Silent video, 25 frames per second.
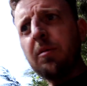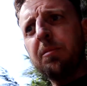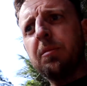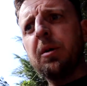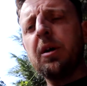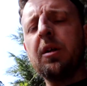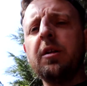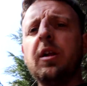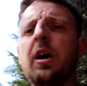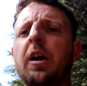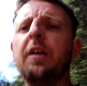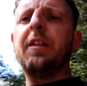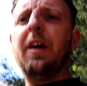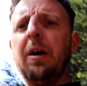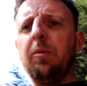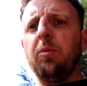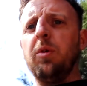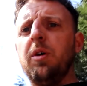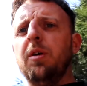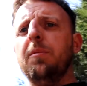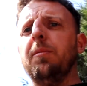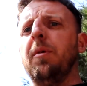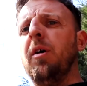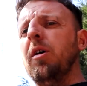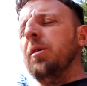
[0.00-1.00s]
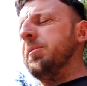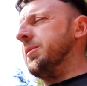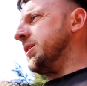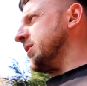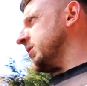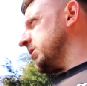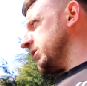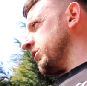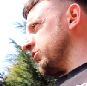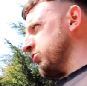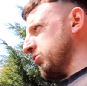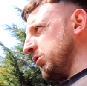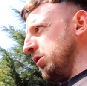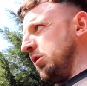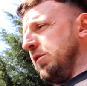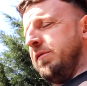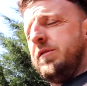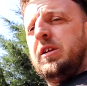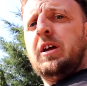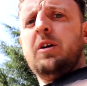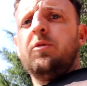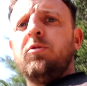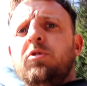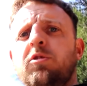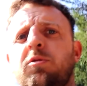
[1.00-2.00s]
But no, that weren't my missus
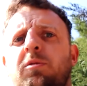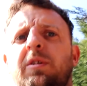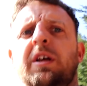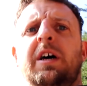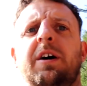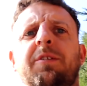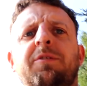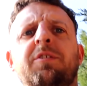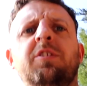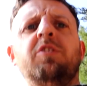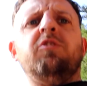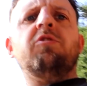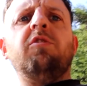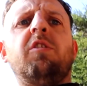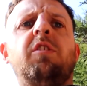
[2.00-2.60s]
driving, that was someone else's